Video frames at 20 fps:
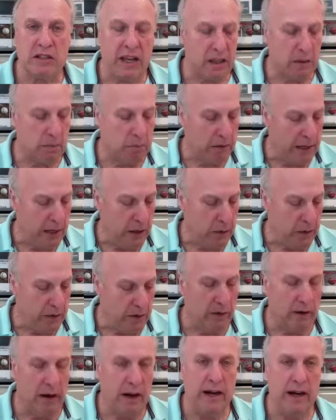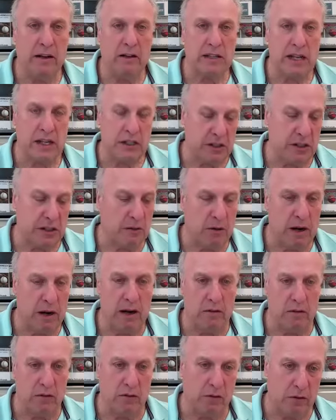get to play with our idols. Actually,
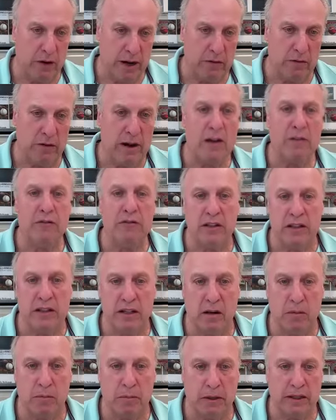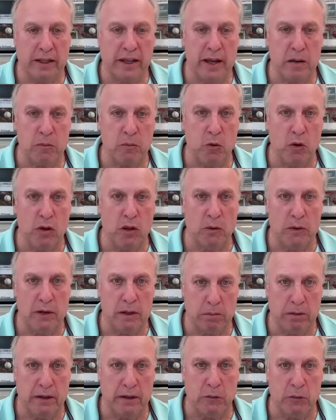Ray Ralph did up at Camp Willoway. He
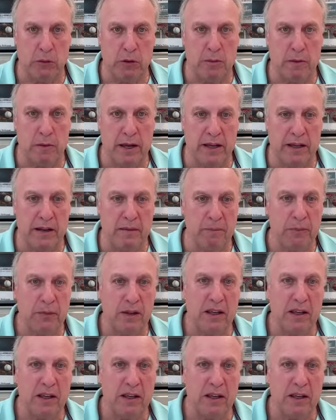played with me